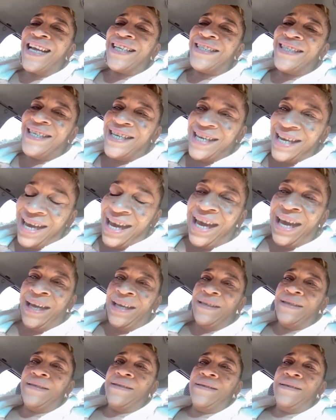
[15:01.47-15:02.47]
she
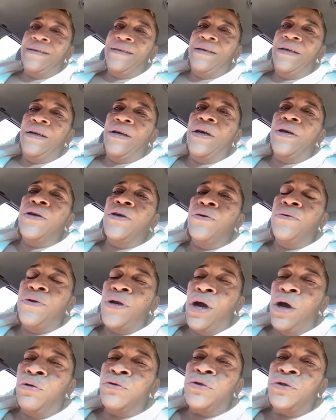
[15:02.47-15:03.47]
is, you
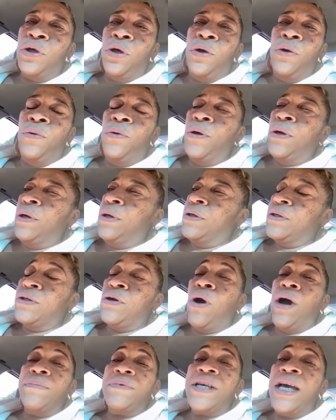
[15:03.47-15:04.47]
know? So
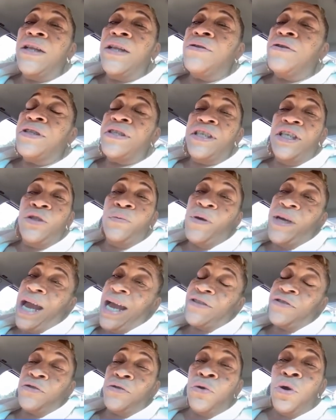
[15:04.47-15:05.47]
I'm telling you, sis, we
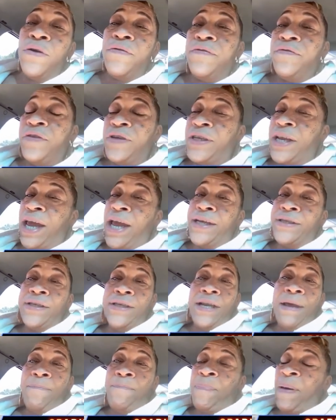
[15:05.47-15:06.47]
got story for days
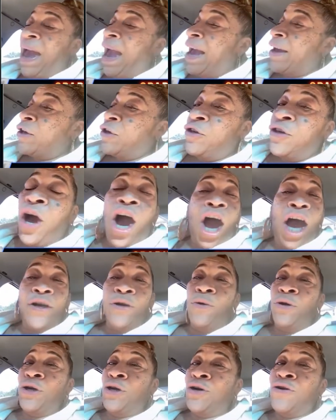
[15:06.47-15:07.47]
and the
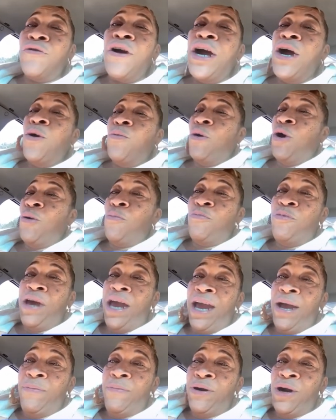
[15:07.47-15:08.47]
backyard on the grill won't be
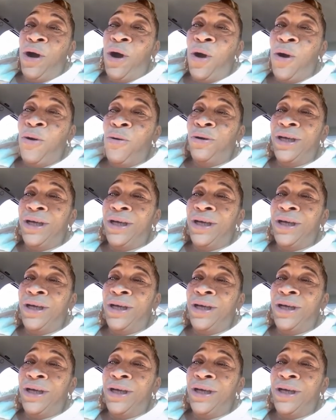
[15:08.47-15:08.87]
able to hold.